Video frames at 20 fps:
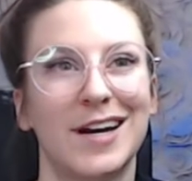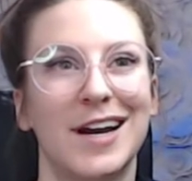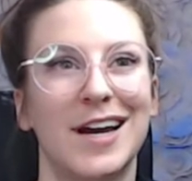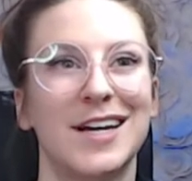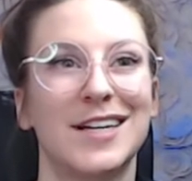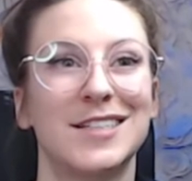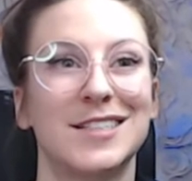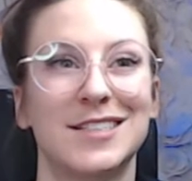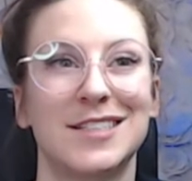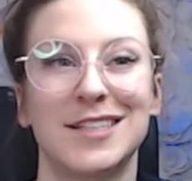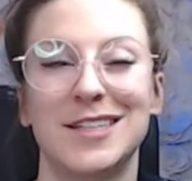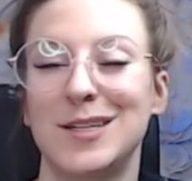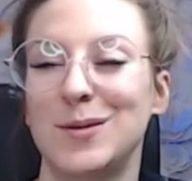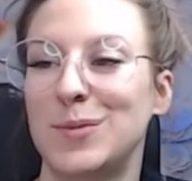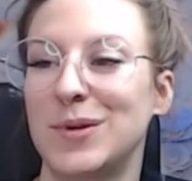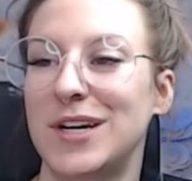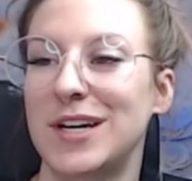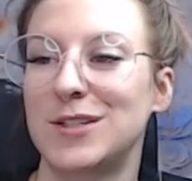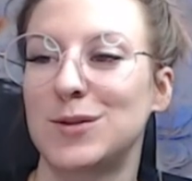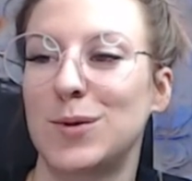nicely,
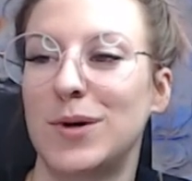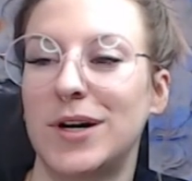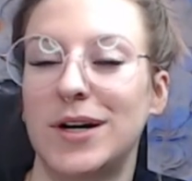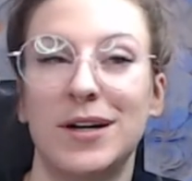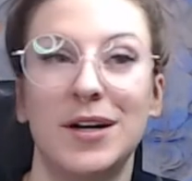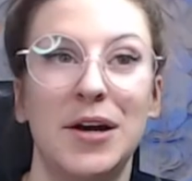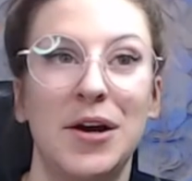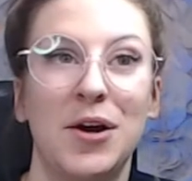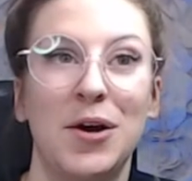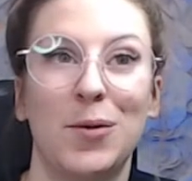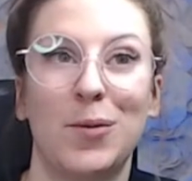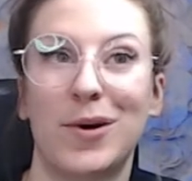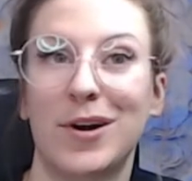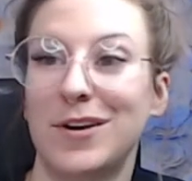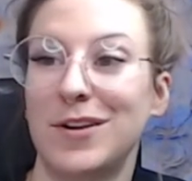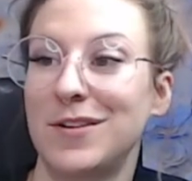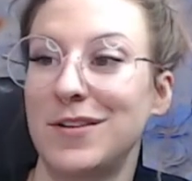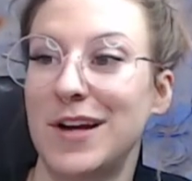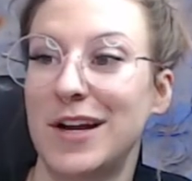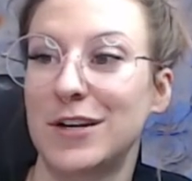but guess what? We're
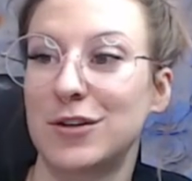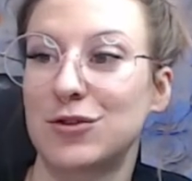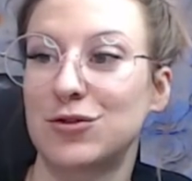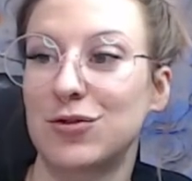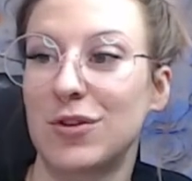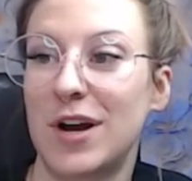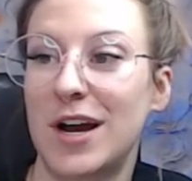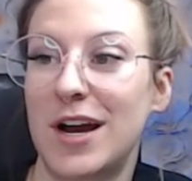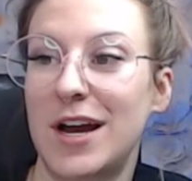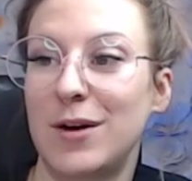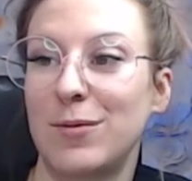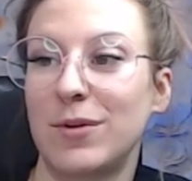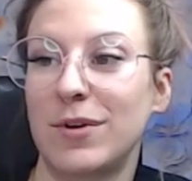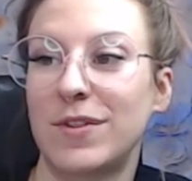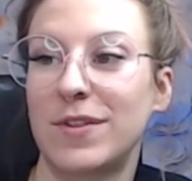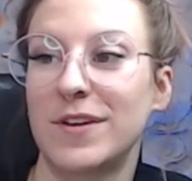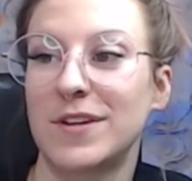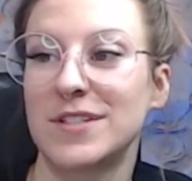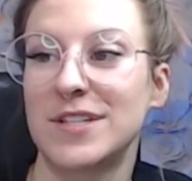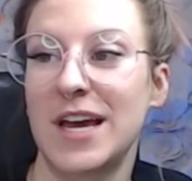going to let it dry with
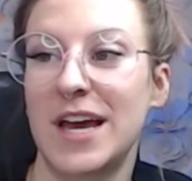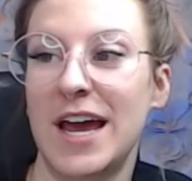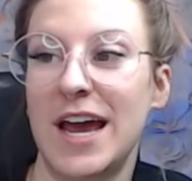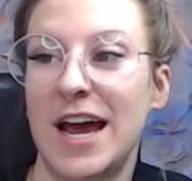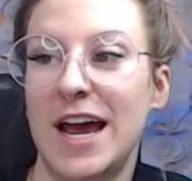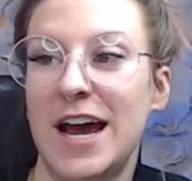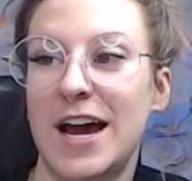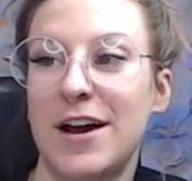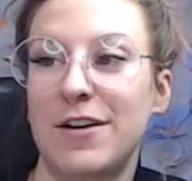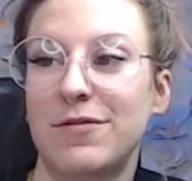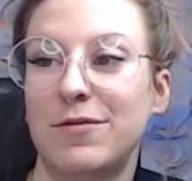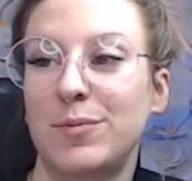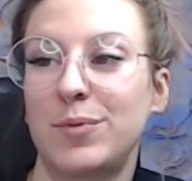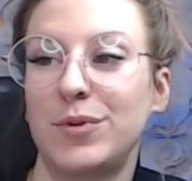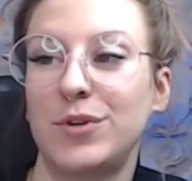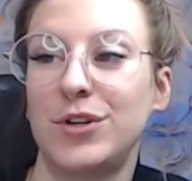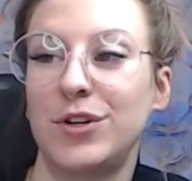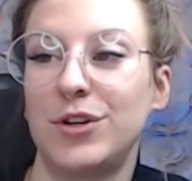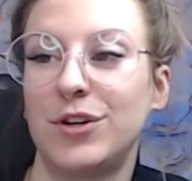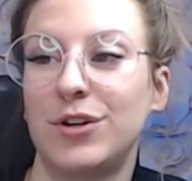this half
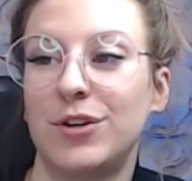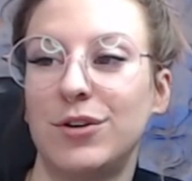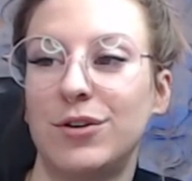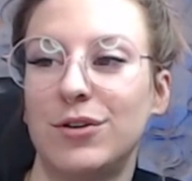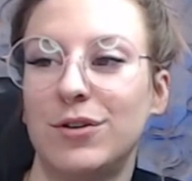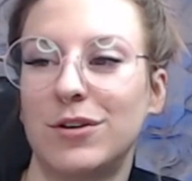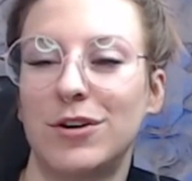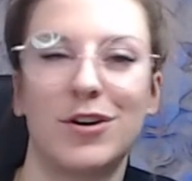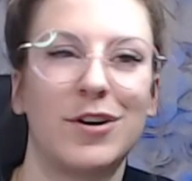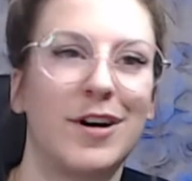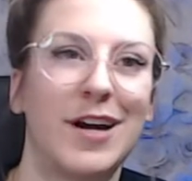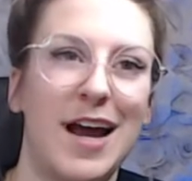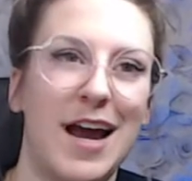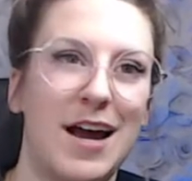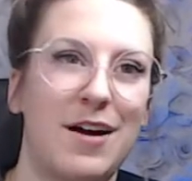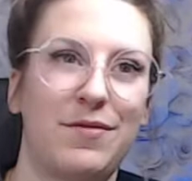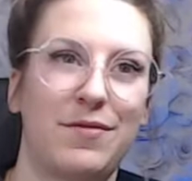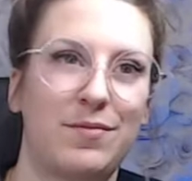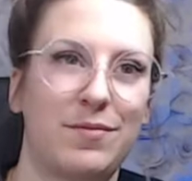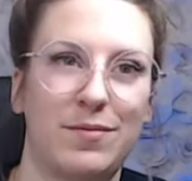blue or
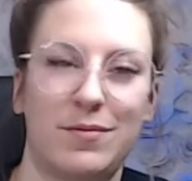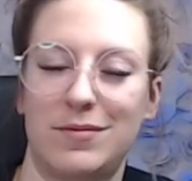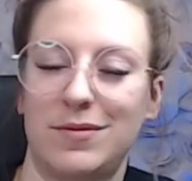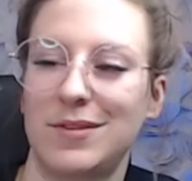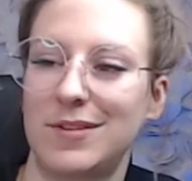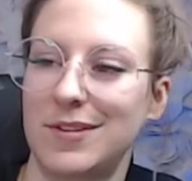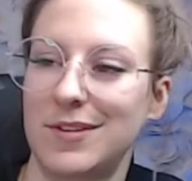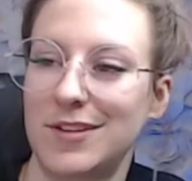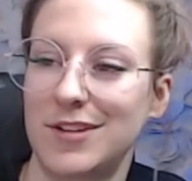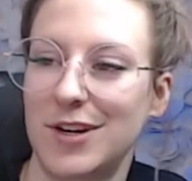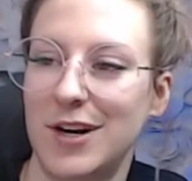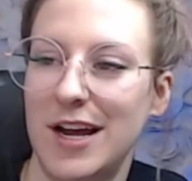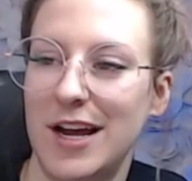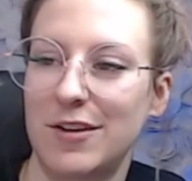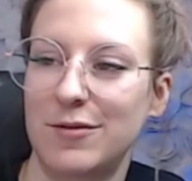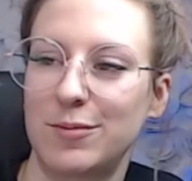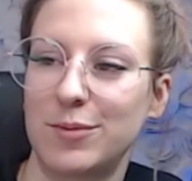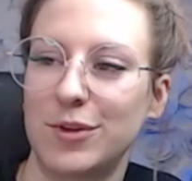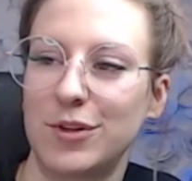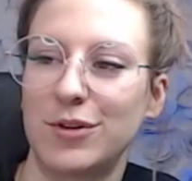half, it's not
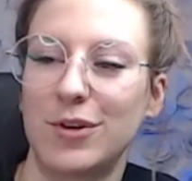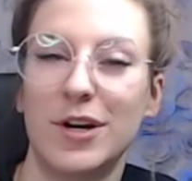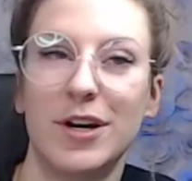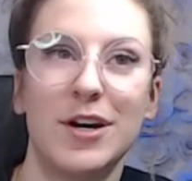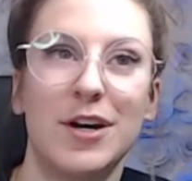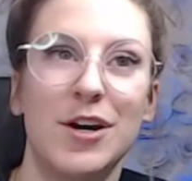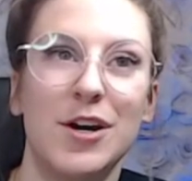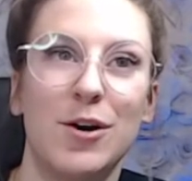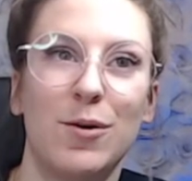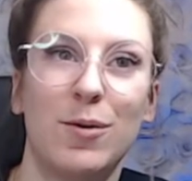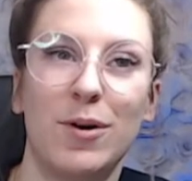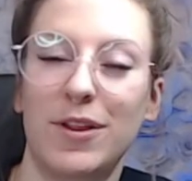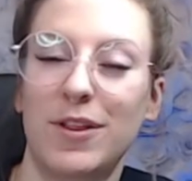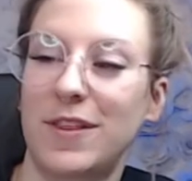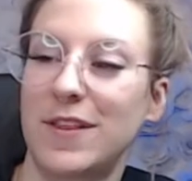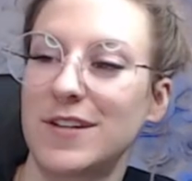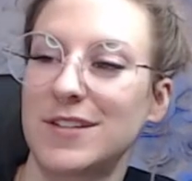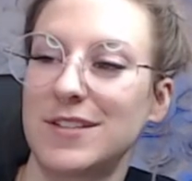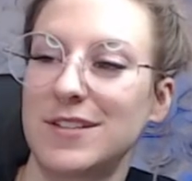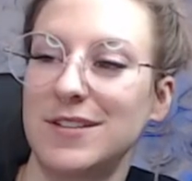half blue, with
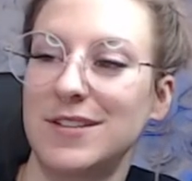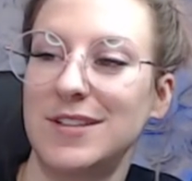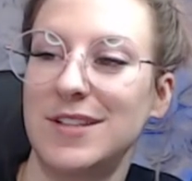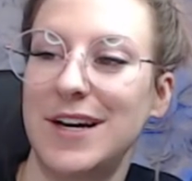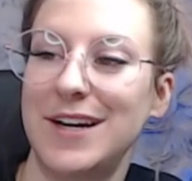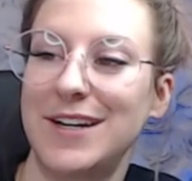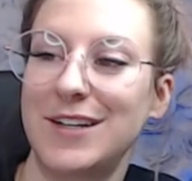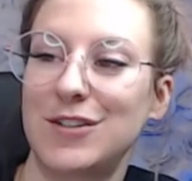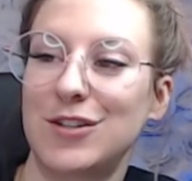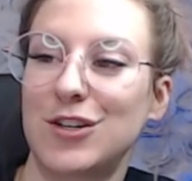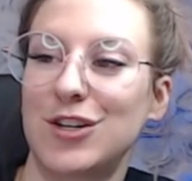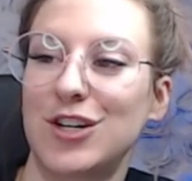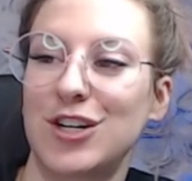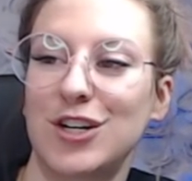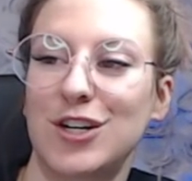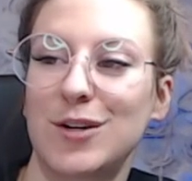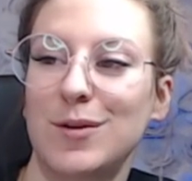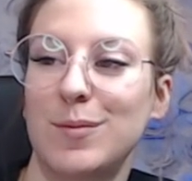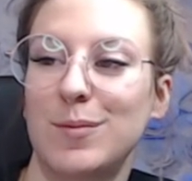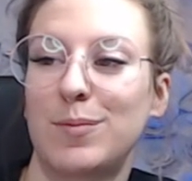this
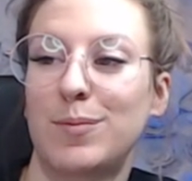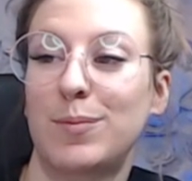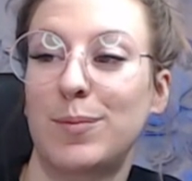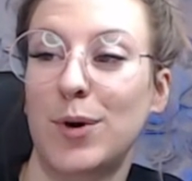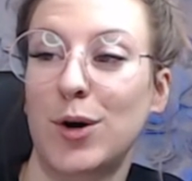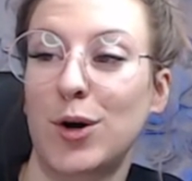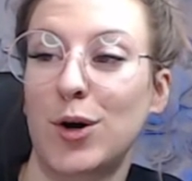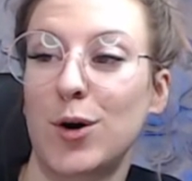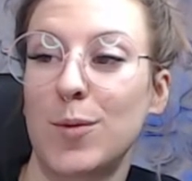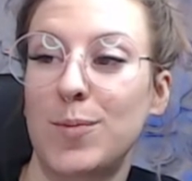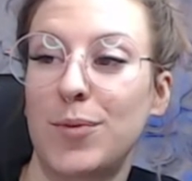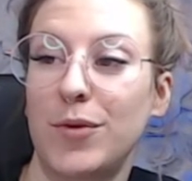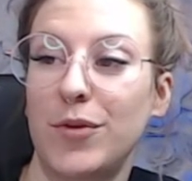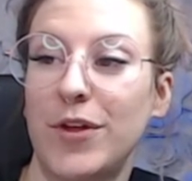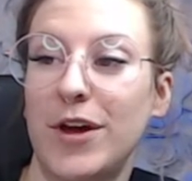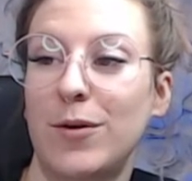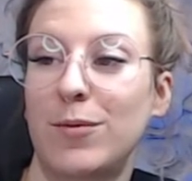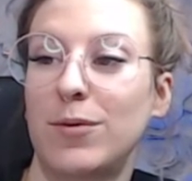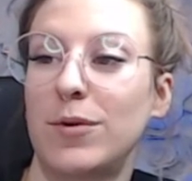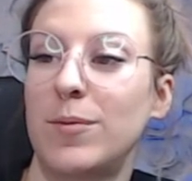lighter purple
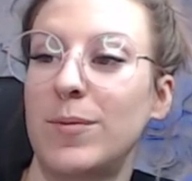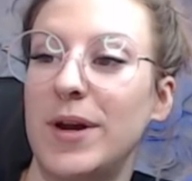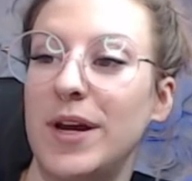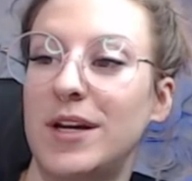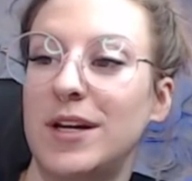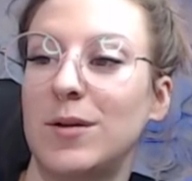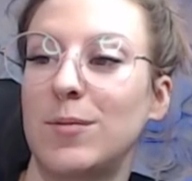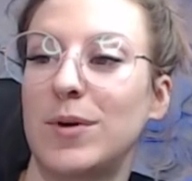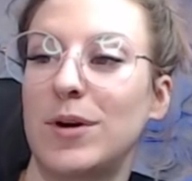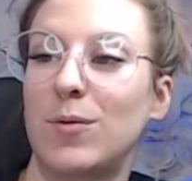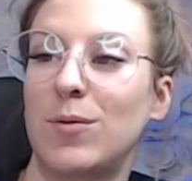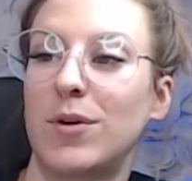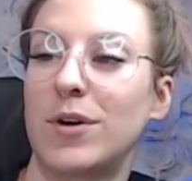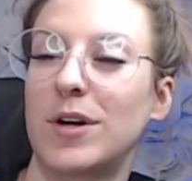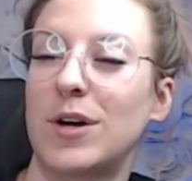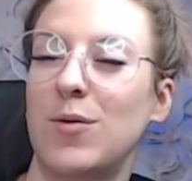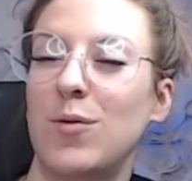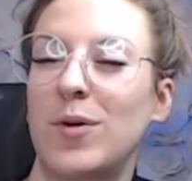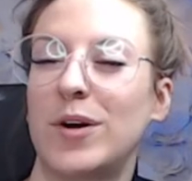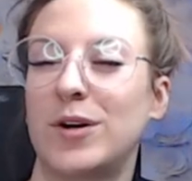that we're making by
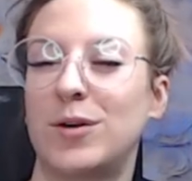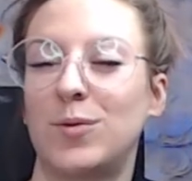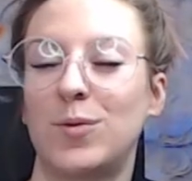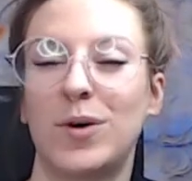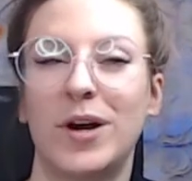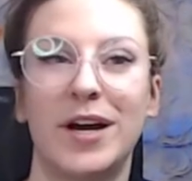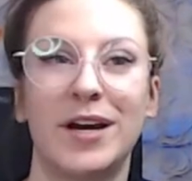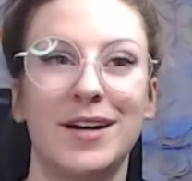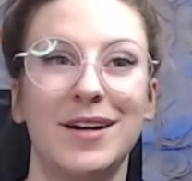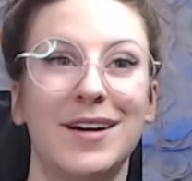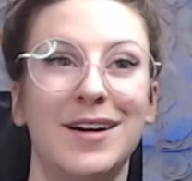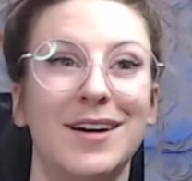working wet on wet.